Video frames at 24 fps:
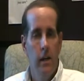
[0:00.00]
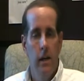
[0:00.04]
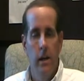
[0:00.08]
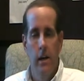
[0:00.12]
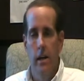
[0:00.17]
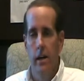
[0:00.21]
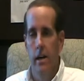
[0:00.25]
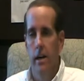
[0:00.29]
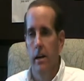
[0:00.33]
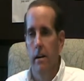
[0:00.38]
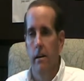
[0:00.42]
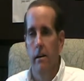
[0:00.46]

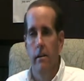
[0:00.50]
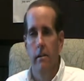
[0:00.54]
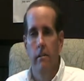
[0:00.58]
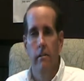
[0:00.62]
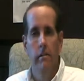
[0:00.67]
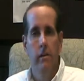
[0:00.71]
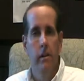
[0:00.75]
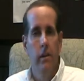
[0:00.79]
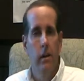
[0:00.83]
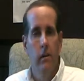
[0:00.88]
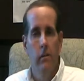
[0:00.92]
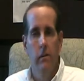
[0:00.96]

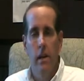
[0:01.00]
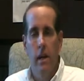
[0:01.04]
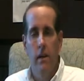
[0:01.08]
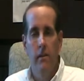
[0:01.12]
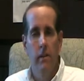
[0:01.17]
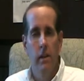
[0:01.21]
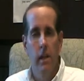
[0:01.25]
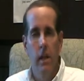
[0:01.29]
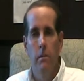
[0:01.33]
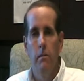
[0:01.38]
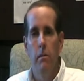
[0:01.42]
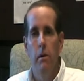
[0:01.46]

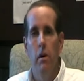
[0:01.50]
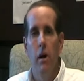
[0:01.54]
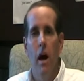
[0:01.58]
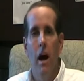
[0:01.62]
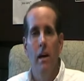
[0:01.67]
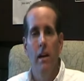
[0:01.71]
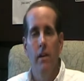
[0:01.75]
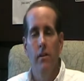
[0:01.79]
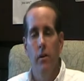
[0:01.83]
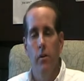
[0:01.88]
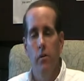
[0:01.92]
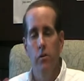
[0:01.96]
David Ledbetter.
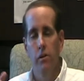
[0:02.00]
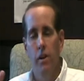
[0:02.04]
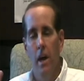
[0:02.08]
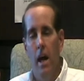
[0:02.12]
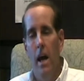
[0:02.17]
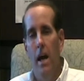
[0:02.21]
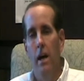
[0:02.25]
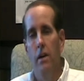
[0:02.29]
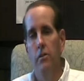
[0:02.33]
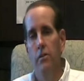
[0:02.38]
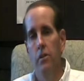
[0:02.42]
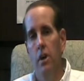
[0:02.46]
I think those
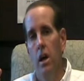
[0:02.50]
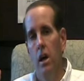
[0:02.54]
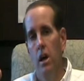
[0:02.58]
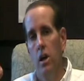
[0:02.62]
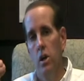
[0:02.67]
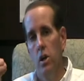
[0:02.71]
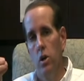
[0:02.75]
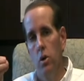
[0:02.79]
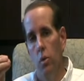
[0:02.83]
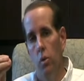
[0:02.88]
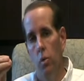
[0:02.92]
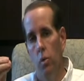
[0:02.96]
guys
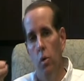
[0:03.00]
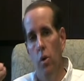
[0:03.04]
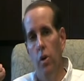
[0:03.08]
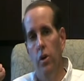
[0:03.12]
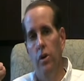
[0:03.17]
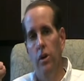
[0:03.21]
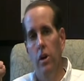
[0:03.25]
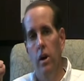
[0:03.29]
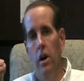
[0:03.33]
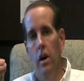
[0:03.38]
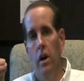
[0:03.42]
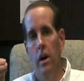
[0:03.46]

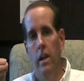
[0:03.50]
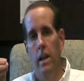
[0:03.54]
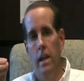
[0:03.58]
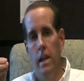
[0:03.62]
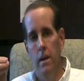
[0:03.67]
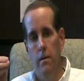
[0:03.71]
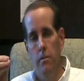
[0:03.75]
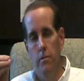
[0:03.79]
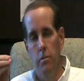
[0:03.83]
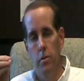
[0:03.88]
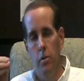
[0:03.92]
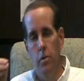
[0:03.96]
work on
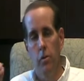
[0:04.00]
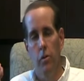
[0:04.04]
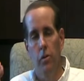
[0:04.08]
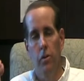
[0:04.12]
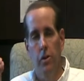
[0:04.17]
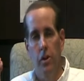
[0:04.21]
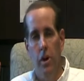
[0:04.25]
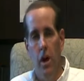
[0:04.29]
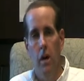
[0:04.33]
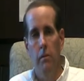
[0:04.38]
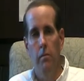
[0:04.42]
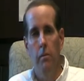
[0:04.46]
improving what
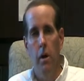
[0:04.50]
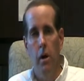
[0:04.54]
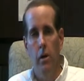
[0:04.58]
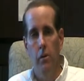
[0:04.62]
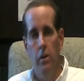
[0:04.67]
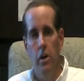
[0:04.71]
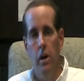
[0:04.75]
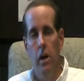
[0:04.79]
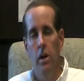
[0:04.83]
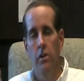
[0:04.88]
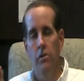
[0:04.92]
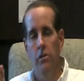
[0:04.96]
the golf ball
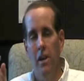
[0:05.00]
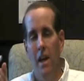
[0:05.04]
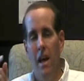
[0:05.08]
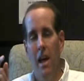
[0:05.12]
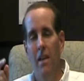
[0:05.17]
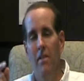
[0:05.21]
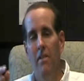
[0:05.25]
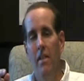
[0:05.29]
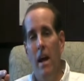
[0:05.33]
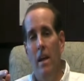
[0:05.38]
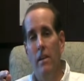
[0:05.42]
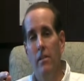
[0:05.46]
does,
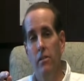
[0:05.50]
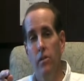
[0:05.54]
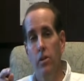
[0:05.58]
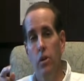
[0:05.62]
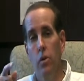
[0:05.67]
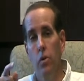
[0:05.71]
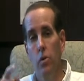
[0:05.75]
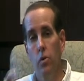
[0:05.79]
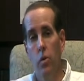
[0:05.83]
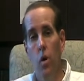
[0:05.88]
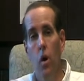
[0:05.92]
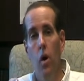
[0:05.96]
and that's
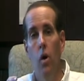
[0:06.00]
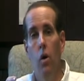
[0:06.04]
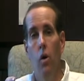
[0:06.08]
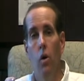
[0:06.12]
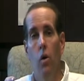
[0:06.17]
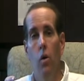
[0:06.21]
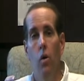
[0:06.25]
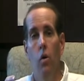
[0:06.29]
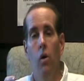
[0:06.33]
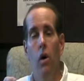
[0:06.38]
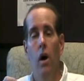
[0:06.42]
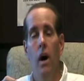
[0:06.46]
the
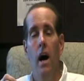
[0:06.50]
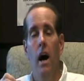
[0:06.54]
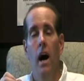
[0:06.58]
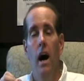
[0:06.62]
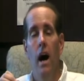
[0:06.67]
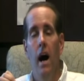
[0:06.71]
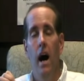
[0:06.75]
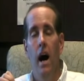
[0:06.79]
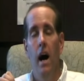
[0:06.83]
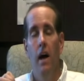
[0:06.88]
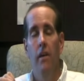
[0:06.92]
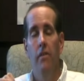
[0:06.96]
role,
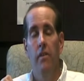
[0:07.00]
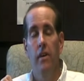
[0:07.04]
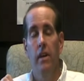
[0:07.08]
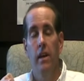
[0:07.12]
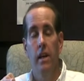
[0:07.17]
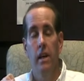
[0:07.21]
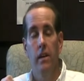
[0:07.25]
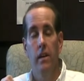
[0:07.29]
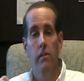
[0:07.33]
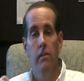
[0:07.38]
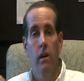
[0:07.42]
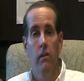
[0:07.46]
I
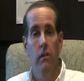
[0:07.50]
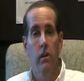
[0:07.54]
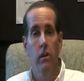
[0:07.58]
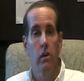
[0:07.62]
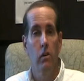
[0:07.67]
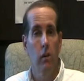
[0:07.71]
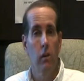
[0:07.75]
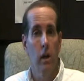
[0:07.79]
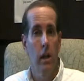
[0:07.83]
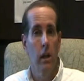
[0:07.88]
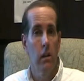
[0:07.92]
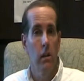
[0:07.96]
think, of every
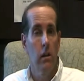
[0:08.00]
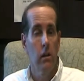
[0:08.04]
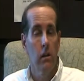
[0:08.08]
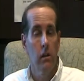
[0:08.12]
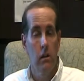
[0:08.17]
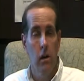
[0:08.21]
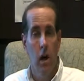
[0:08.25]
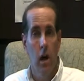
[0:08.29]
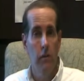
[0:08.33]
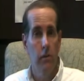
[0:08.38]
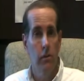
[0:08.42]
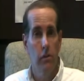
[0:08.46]
great
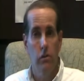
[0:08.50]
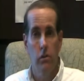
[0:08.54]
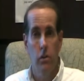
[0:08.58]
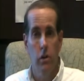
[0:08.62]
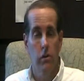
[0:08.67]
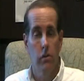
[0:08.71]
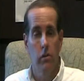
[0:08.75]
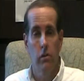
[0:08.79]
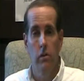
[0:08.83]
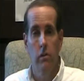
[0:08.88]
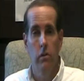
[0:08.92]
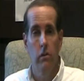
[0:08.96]
golf
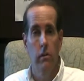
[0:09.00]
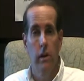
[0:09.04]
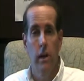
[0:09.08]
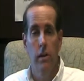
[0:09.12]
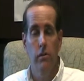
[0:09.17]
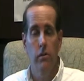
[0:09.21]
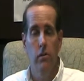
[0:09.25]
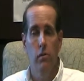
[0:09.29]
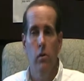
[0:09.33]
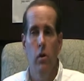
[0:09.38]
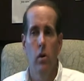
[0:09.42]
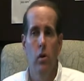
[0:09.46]
instructor.
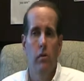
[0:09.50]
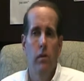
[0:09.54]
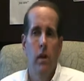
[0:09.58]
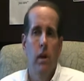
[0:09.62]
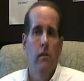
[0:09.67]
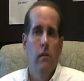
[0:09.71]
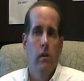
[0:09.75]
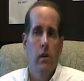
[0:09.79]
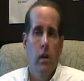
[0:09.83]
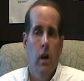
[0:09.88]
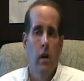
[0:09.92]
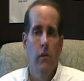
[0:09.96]
That's the role of
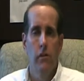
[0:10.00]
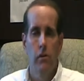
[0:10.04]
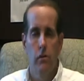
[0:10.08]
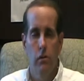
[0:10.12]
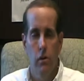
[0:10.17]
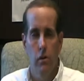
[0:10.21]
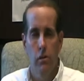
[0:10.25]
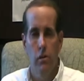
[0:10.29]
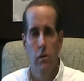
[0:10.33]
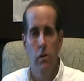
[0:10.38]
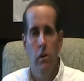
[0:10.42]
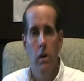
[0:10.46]
every golf
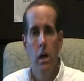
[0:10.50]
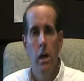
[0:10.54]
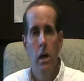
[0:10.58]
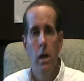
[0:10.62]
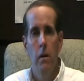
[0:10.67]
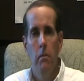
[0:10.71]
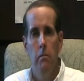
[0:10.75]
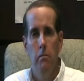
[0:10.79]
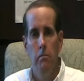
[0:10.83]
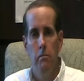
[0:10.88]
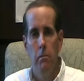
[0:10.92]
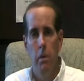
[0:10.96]
instructor,
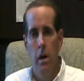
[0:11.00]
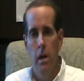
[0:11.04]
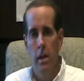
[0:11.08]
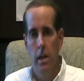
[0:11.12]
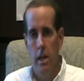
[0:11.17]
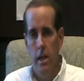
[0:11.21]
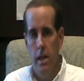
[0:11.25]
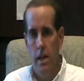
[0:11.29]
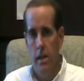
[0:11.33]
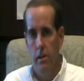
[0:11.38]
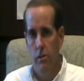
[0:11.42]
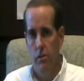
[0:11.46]

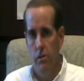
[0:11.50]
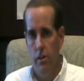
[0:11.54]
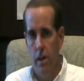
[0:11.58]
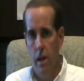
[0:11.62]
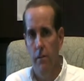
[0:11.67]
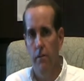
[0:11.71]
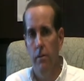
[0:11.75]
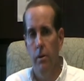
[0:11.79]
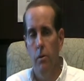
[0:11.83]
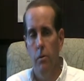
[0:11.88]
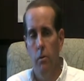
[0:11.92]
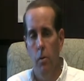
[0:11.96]
but it's
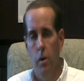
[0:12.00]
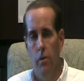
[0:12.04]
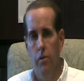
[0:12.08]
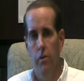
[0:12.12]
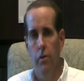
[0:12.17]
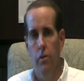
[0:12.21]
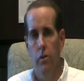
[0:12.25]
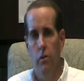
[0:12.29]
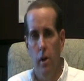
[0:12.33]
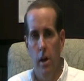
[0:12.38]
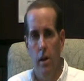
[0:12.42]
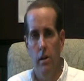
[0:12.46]
definitely
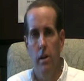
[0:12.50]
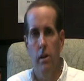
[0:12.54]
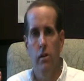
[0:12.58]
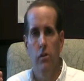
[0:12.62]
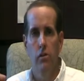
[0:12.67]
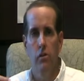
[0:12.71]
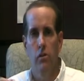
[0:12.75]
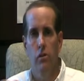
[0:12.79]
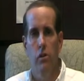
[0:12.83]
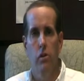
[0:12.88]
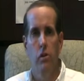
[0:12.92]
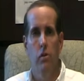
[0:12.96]
what the great
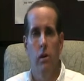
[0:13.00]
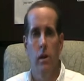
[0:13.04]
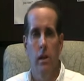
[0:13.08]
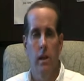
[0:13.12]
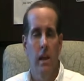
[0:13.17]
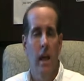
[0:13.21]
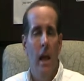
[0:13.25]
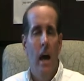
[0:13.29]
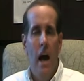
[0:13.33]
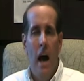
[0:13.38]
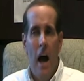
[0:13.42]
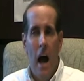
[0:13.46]
teachers are
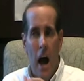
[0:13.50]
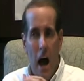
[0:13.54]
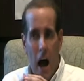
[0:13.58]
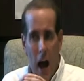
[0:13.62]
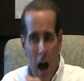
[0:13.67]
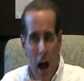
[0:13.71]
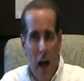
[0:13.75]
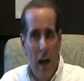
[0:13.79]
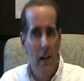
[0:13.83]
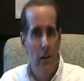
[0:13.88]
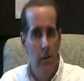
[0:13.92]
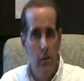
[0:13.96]
doing.
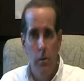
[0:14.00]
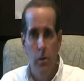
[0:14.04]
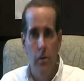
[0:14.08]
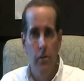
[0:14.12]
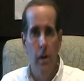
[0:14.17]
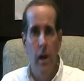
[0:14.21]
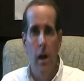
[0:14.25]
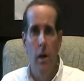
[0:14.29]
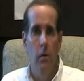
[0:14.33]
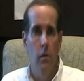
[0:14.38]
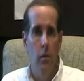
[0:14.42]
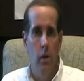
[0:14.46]
I do
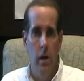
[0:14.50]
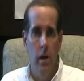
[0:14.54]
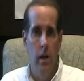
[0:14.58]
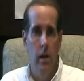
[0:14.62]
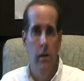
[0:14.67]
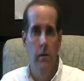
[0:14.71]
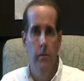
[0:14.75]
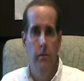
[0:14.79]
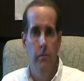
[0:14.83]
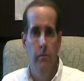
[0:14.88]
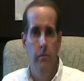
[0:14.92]
it that way.